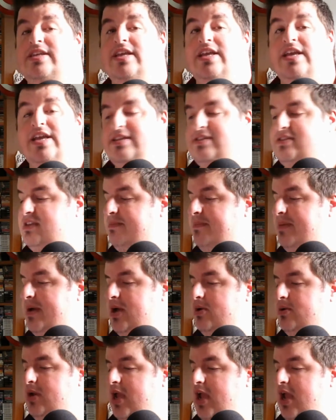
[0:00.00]
it's
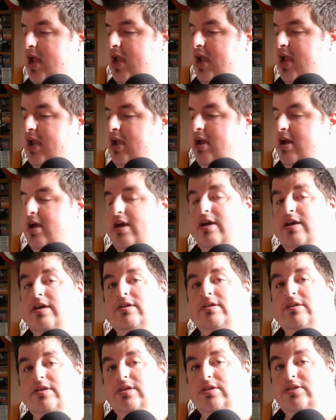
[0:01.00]
about a
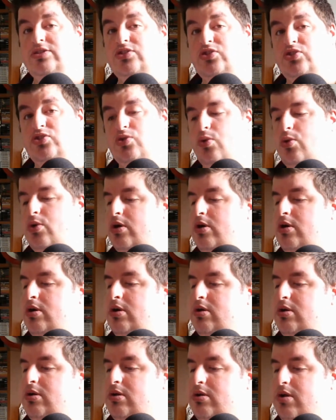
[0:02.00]
store
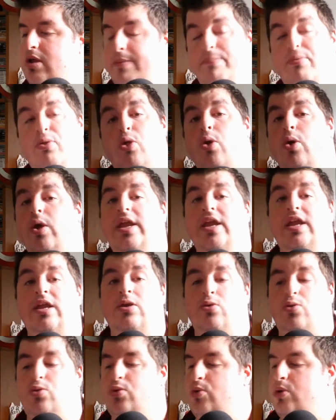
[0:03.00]
employee
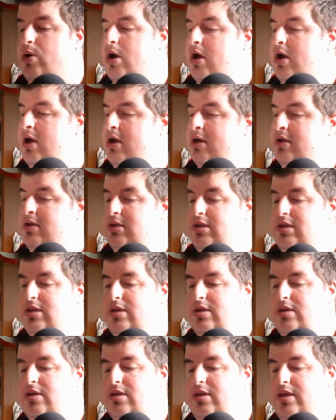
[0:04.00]
who
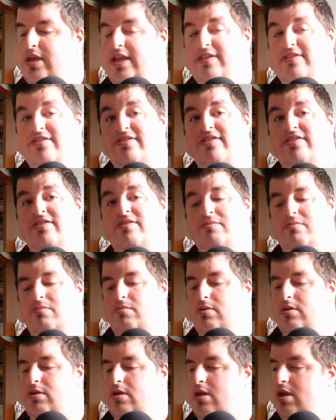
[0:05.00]
gets
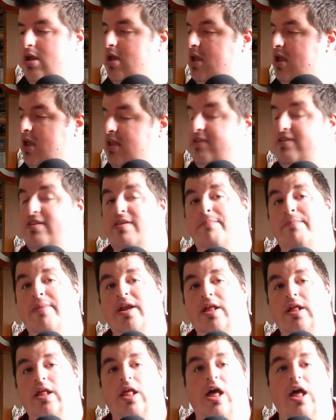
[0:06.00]
into the
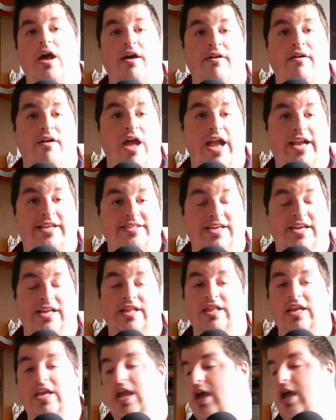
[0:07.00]
middle,
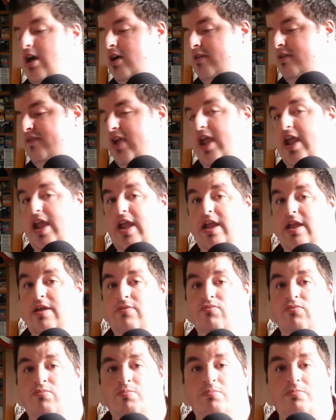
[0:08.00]
accidentally, of a
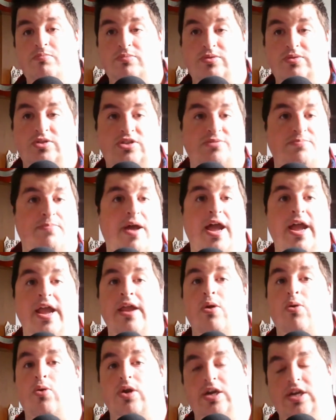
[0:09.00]
spy
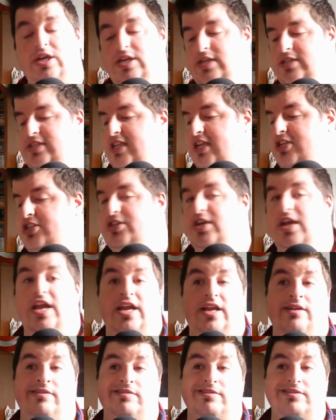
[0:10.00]
organization,
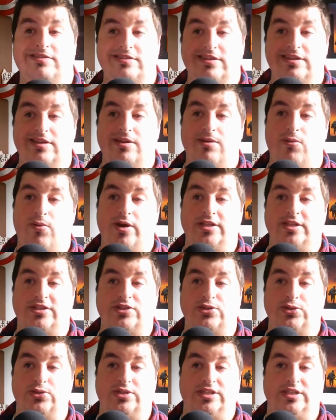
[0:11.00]
and what
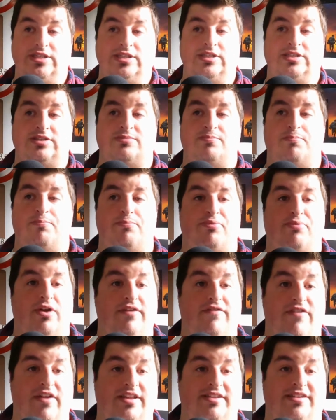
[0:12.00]
ensues is pretty
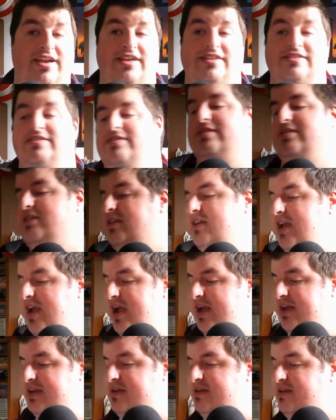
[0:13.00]
fantastic. You
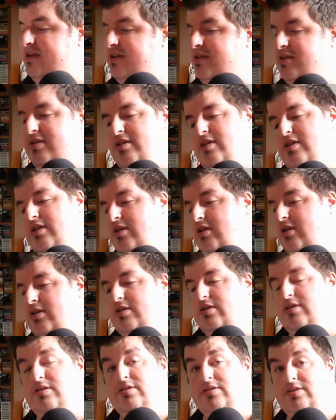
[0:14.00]
got
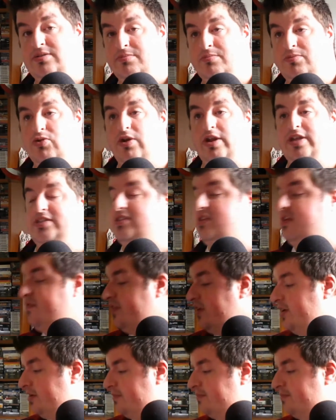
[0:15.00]
some great stuff here.